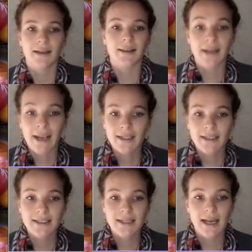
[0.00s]

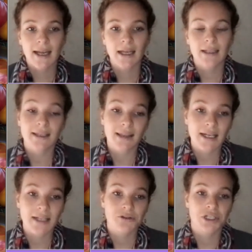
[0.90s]
The
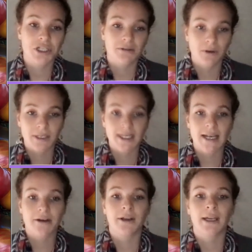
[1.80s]
last strategic focus
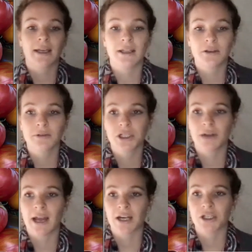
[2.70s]
area in the
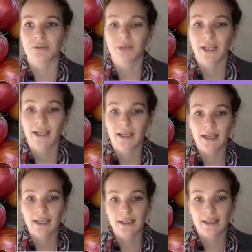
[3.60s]
regional action plan
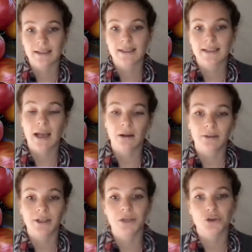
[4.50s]
is health
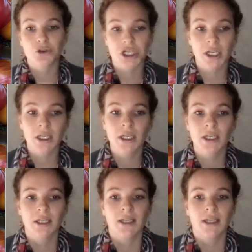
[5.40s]
and nutrition.